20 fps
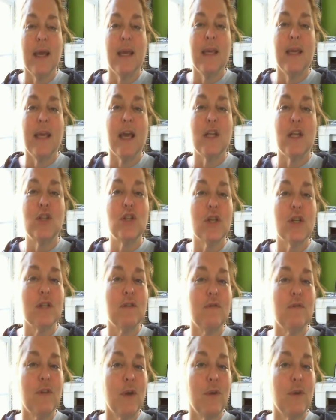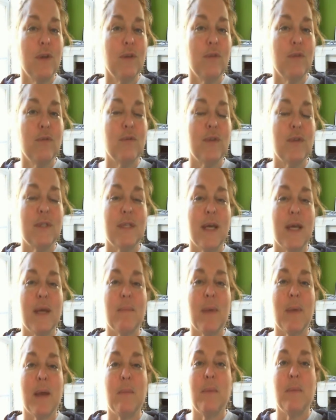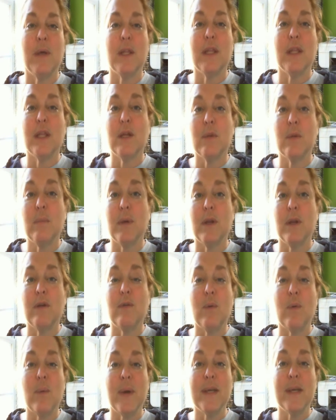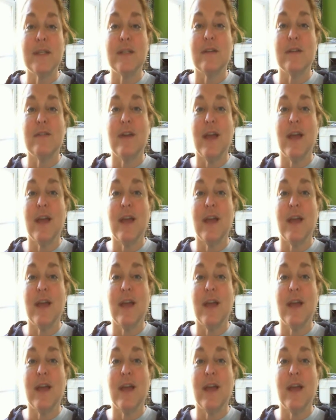Yeah, just floating through the day might be a little bit of a waste of